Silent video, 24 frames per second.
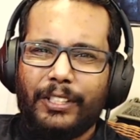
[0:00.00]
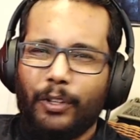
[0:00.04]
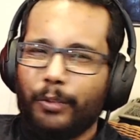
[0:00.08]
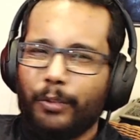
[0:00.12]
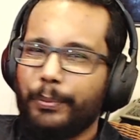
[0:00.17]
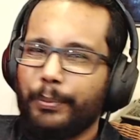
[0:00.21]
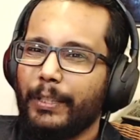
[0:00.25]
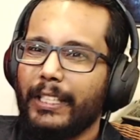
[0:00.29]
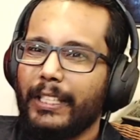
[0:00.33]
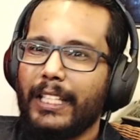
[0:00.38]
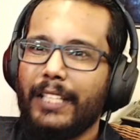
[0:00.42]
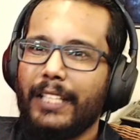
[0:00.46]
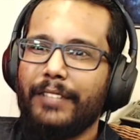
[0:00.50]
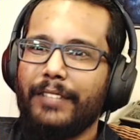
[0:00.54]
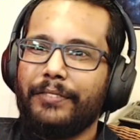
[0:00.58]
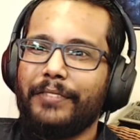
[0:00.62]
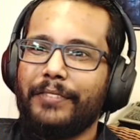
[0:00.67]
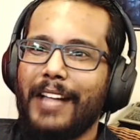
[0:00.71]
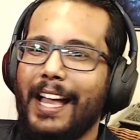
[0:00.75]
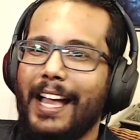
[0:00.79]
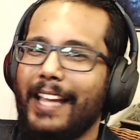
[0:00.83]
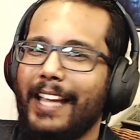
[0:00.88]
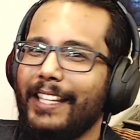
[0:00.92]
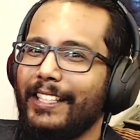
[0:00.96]
don't
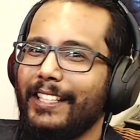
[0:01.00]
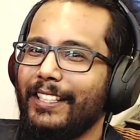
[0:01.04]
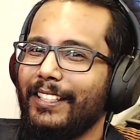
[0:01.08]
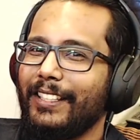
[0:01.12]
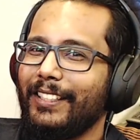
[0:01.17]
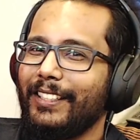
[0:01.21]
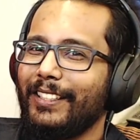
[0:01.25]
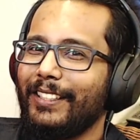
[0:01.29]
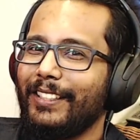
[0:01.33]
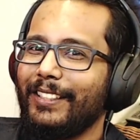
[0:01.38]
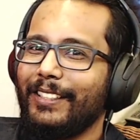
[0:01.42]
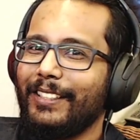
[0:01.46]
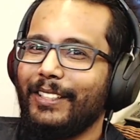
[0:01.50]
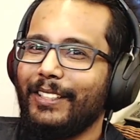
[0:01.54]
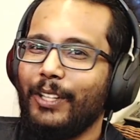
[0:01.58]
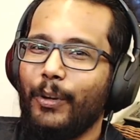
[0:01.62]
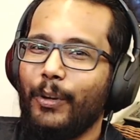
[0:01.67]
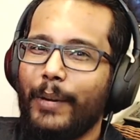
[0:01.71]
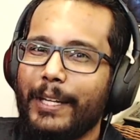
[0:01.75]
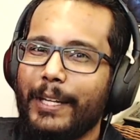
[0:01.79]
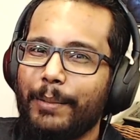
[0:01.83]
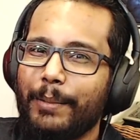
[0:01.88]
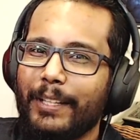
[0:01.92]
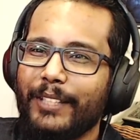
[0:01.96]
believe I
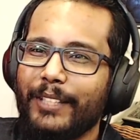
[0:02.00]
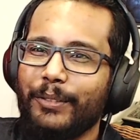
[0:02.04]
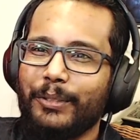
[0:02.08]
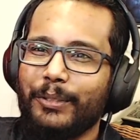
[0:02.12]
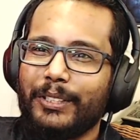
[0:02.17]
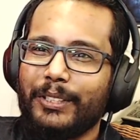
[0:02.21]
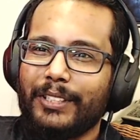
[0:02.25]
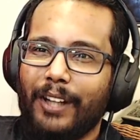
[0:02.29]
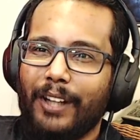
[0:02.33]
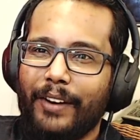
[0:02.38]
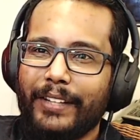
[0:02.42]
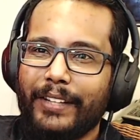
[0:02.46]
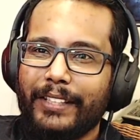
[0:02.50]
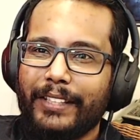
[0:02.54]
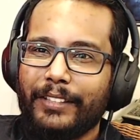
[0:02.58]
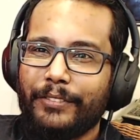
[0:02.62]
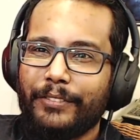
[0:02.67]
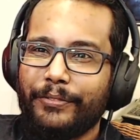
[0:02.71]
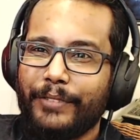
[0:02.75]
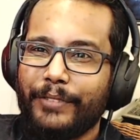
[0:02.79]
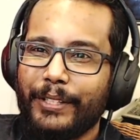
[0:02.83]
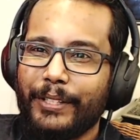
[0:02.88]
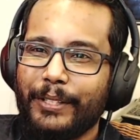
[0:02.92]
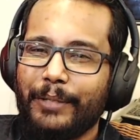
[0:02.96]
know anybody who's starring in the
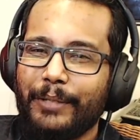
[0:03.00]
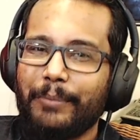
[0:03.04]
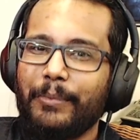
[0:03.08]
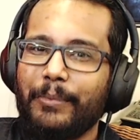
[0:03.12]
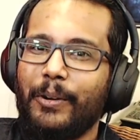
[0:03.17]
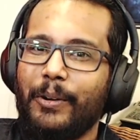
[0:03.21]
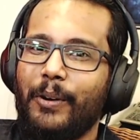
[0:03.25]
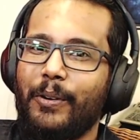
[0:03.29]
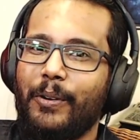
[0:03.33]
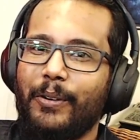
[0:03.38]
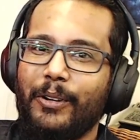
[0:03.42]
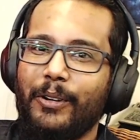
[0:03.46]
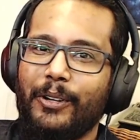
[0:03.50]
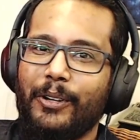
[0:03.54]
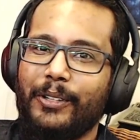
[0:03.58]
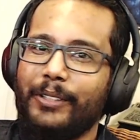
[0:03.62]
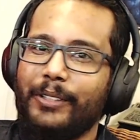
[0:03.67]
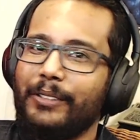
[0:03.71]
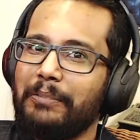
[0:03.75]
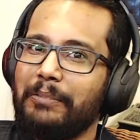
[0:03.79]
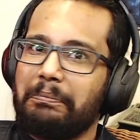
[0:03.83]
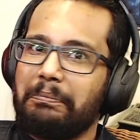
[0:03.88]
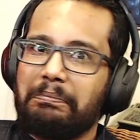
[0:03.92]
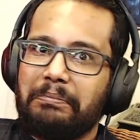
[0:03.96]
film
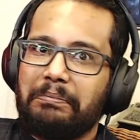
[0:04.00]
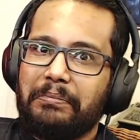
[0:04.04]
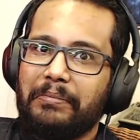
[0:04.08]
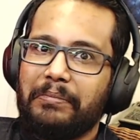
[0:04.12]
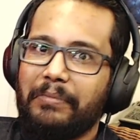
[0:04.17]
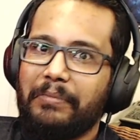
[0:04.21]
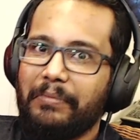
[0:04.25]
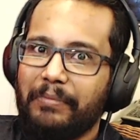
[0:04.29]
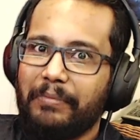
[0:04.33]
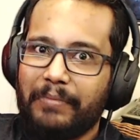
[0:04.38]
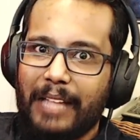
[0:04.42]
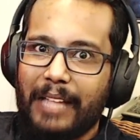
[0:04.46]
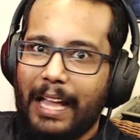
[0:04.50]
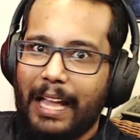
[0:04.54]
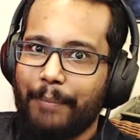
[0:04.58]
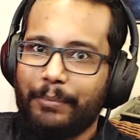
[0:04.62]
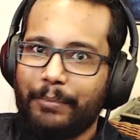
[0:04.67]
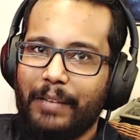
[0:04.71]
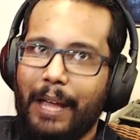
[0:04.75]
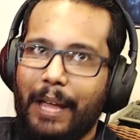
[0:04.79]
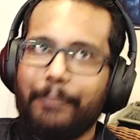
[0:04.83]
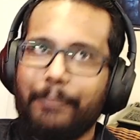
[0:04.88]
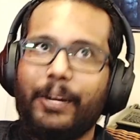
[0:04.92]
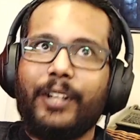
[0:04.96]
or
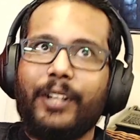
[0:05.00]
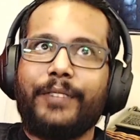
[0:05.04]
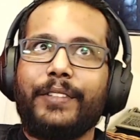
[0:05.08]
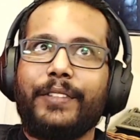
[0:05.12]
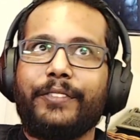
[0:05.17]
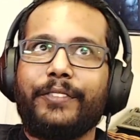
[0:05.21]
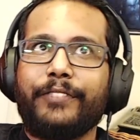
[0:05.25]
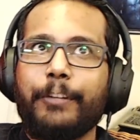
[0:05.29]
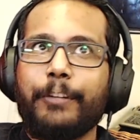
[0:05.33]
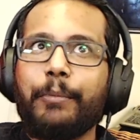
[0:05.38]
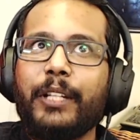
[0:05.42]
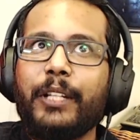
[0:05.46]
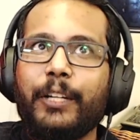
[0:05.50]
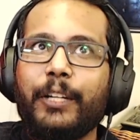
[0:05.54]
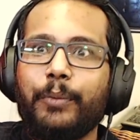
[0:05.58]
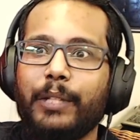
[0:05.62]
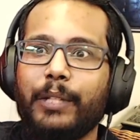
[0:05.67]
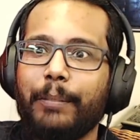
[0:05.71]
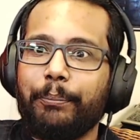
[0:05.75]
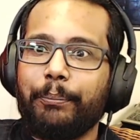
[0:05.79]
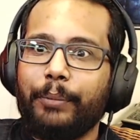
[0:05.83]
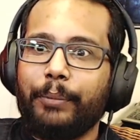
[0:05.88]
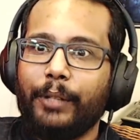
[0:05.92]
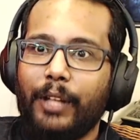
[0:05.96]
I'm, I'm not even familiar
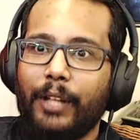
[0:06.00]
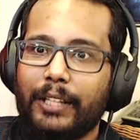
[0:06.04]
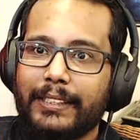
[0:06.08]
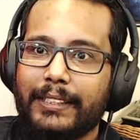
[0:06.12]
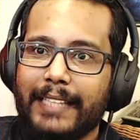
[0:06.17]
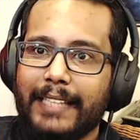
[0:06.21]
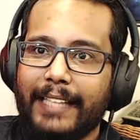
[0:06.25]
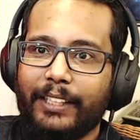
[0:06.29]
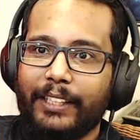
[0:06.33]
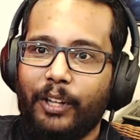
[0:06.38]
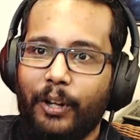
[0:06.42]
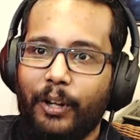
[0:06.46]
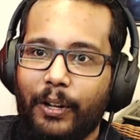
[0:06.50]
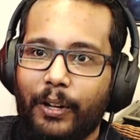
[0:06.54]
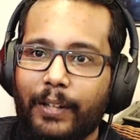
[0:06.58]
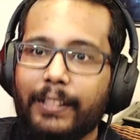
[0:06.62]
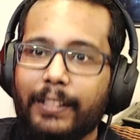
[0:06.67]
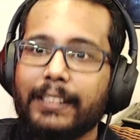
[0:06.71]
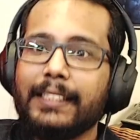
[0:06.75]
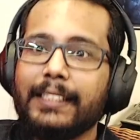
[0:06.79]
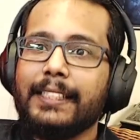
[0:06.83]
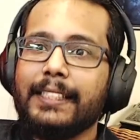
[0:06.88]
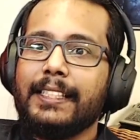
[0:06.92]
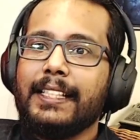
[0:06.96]
with the plot at
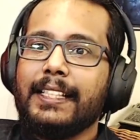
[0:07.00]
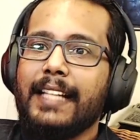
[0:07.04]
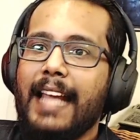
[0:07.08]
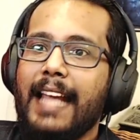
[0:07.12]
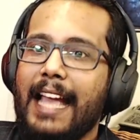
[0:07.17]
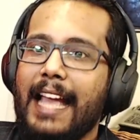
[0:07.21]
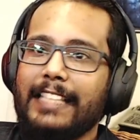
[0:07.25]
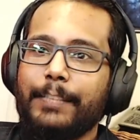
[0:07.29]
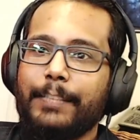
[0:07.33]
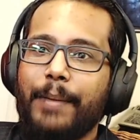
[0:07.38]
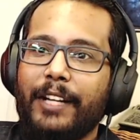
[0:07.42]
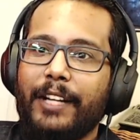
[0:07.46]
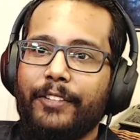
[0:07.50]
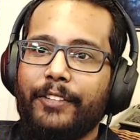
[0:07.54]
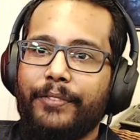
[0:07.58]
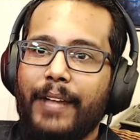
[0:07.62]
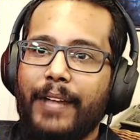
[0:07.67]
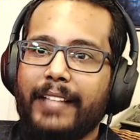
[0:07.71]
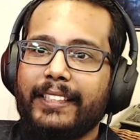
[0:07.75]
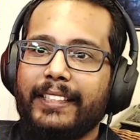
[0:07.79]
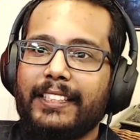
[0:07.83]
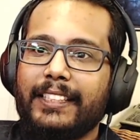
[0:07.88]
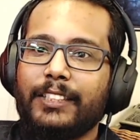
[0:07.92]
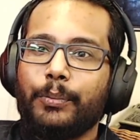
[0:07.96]
all. As a matter of
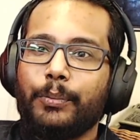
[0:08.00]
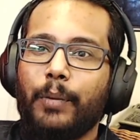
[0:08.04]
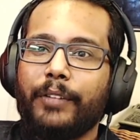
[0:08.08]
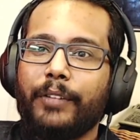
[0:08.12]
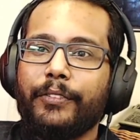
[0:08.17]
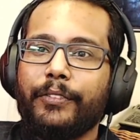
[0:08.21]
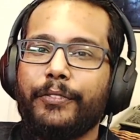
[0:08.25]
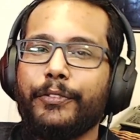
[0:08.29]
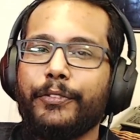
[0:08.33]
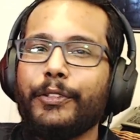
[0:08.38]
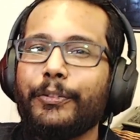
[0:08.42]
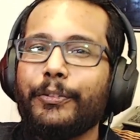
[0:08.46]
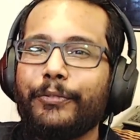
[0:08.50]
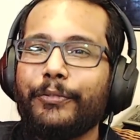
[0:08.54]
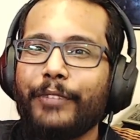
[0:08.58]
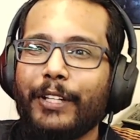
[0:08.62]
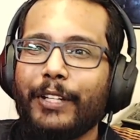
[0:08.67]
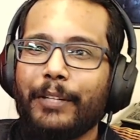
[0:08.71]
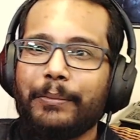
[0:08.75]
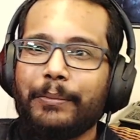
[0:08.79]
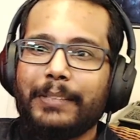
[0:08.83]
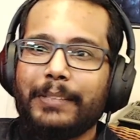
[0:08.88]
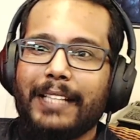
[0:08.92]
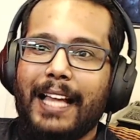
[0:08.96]
fact, this is one of the few
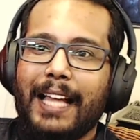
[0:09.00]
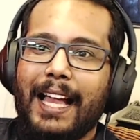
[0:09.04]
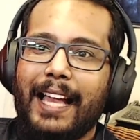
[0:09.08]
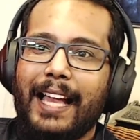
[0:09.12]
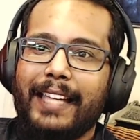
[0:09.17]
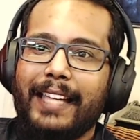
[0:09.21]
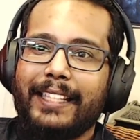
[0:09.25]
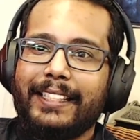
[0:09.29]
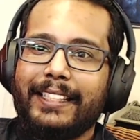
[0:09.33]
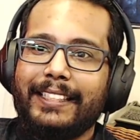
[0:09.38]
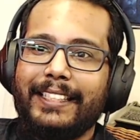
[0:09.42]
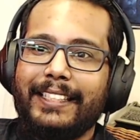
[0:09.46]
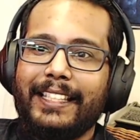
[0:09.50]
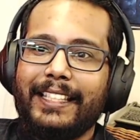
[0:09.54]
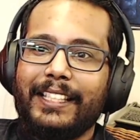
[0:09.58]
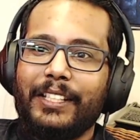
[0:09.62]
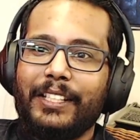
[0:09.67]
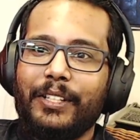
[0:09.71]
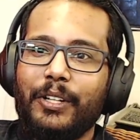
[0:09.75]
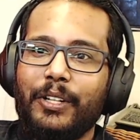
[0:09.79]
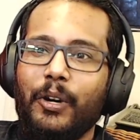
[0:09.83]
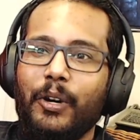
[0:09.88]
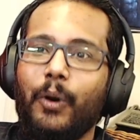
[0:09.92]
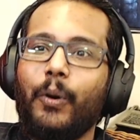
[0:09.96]
films I
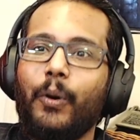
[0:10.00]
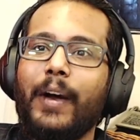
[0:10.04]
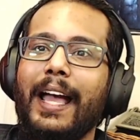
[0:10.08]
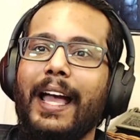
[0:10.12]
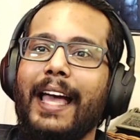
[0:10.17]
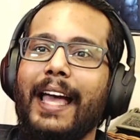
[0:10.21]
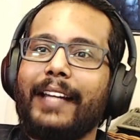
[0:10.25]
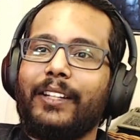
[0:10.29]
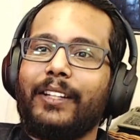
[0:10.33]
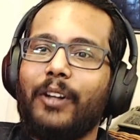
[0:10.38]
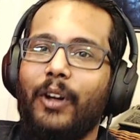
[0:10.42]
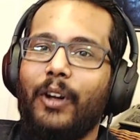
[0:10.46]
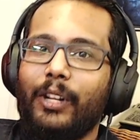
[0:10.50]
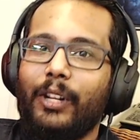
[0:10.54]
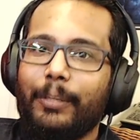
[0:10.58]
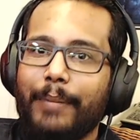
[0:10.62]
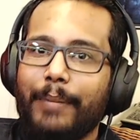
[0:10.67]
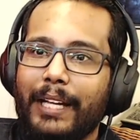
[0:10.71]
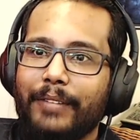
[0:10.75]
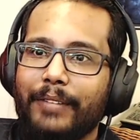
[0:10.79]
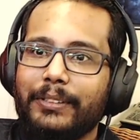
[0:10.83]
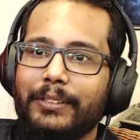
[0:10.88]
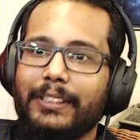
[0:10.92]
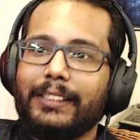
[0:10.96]
didn't know at all
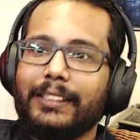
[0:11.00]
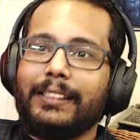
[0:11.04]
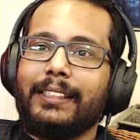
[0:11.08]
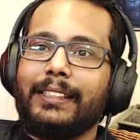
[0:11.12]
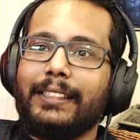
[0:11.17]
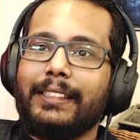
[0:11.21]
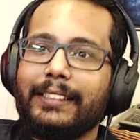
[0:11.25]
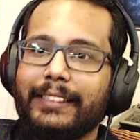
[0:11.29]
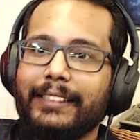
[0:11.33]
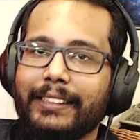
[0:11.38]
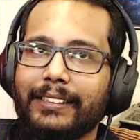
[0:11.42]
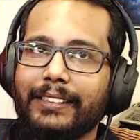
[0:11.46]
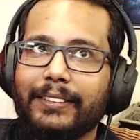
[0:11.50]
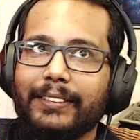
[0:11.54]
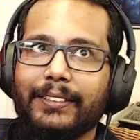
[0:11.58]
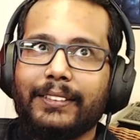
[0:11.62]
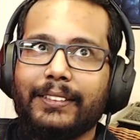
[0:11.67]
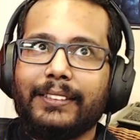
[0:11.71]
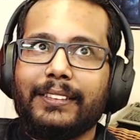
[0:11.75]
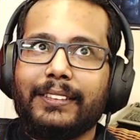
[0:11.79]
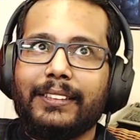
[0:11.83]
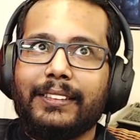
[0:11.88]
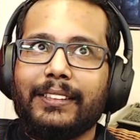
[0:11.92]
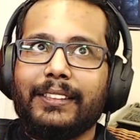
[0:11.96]
about
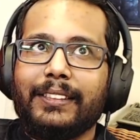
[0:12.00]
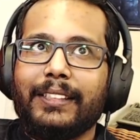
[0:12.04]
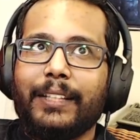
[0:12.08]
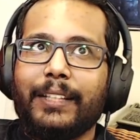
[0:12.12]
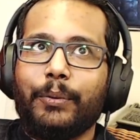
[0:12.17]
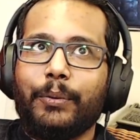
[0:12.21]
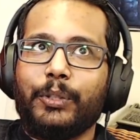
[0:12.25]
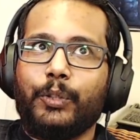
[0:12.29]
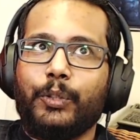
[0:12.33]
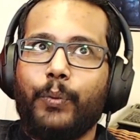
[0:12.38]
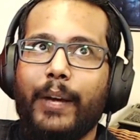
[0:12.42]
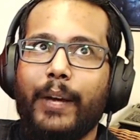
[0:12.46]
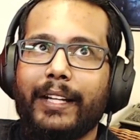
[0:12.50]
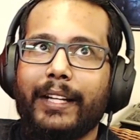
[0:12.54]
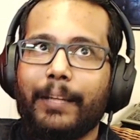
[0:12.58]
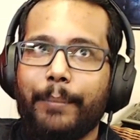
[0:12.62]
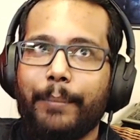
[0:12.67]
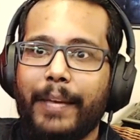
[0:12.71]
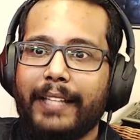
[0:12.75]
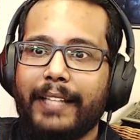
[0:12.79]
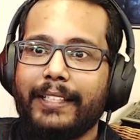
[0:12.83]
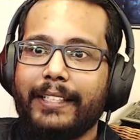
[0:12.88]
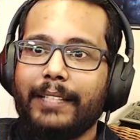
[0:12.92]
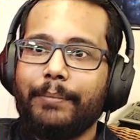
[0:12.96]
till it was
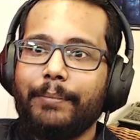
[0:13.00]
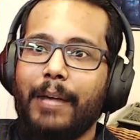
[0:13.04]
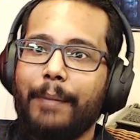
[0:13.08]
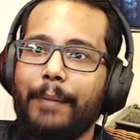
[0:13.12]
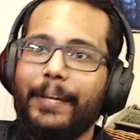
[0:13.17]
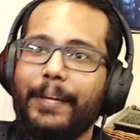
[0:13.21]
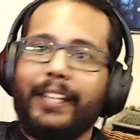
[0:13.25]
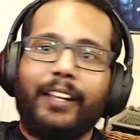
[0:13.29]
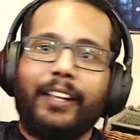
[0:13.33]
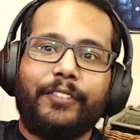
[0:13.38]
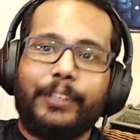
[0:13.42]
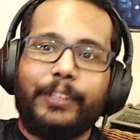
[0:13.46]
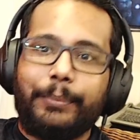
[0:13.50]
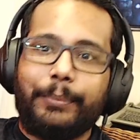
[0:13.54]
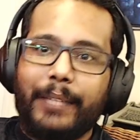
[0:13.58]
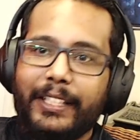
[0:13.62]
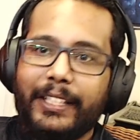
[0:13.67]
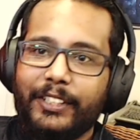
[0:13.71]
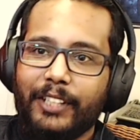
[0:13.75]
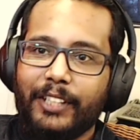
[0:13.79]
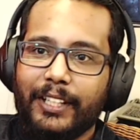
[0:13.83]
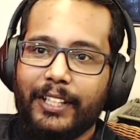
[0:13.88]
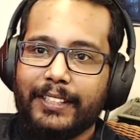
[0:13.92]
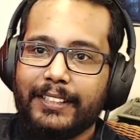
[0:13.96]
recommended by my lovely
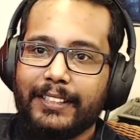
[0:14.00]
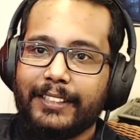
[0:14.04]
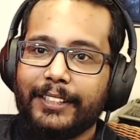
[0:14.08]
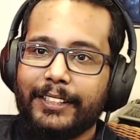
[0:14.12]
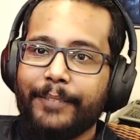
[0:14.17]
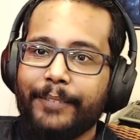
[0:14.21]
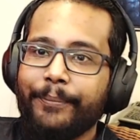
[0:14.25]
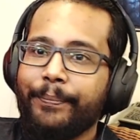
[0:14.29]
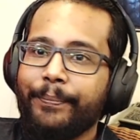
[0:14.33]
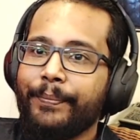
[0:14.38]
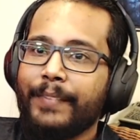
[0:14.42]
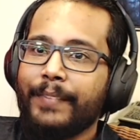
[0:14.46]
patrons